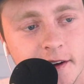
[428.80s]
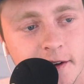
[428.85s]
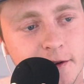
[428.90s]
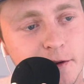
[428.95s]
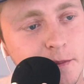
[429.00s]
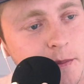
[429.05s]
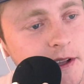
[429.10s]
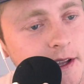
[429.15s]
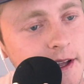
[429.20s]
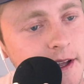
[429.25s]

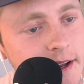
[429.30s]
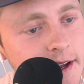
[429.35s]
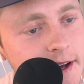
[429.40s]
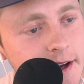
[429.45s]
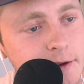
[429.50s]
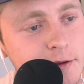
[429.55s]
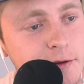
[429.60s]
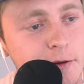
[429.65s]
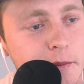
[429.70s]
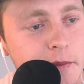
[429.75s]
Spend that
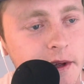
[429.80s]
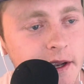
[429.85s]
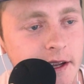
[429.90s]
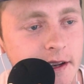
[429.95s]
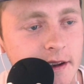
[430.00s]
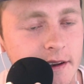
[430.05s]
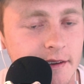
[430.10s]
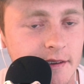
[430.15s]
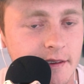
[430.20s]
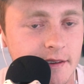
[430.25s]
extra
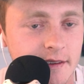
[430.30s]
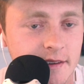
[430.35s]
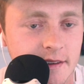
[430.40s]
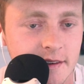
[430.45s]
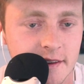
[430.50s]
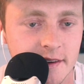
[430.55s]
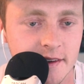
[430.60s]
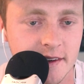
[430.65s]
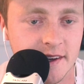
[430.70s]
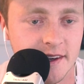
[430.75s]
minute
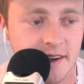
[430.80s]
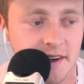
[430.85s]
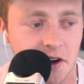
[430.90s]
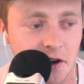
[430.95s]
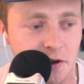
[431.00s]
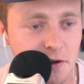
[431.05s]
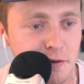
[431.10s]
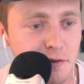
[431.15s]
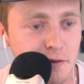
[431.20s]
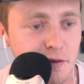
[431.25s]

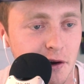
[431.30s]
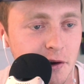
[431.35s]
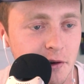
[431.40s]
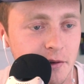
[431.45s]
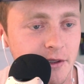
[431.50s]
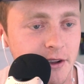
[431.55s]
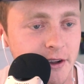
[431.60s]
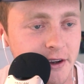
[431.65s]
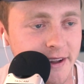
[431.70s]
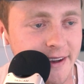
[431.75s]
on your
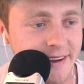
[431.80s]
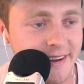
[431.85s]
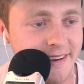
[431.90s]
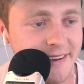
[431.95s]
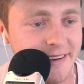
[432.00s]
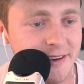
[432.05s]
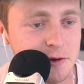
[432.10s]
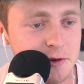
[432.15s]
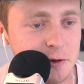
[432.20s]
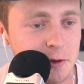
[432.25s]
phone looking at
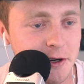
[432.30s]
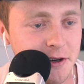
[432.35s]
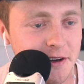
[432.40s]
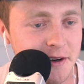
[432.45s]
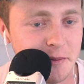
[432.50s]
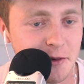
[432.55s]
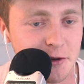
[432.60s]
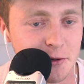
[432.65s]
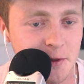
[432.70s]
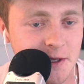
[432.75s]
Twitter
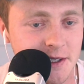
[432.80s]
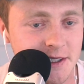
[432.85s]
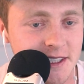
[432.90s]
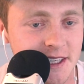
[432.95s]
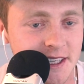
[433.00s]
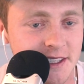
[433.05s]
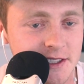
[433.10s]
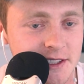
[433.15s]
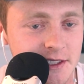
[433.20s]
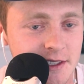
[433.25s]
in between
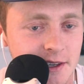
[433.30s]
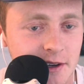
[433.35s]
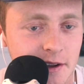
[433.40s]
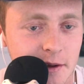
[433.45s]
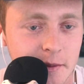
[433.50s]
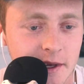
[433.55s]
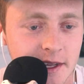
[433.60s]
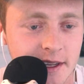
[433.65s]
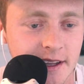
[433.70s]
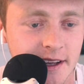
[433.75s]
sets, you know what I
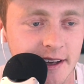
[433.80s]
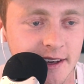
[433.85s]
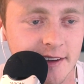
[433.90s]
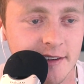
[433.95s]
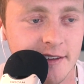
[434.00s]
mean? Like